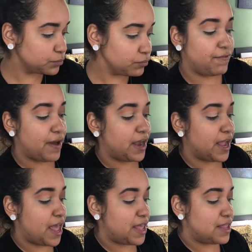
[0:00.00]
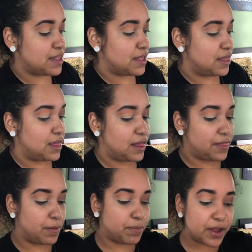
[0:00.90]
As far as
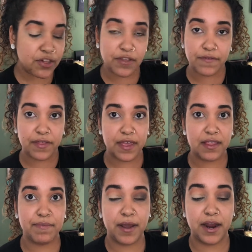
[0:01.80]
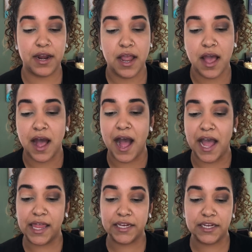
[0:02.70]
the brushes for this part,
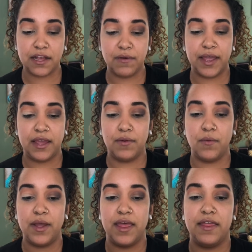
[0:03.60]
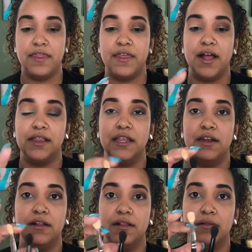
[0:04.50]
I like to go in with
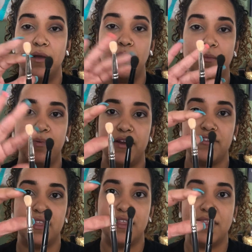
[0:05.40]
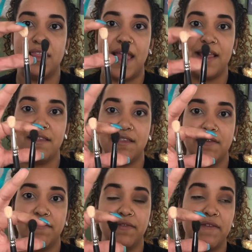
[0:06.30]
a brush that's
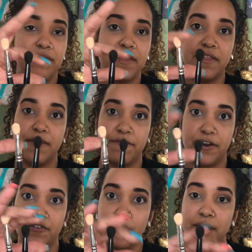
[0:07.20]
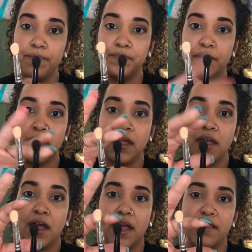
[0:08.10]
less fluffy than the first one.
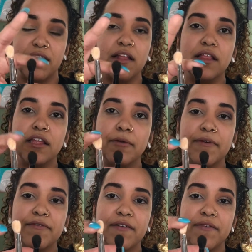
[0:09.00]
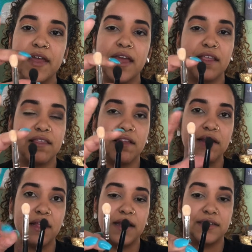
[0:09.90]
Still a little bit fluffy and
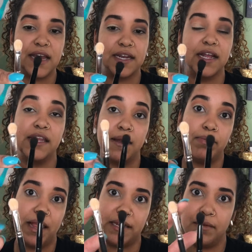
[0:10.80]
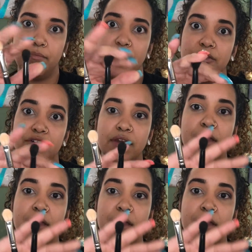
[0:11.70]
still technically a blending brush,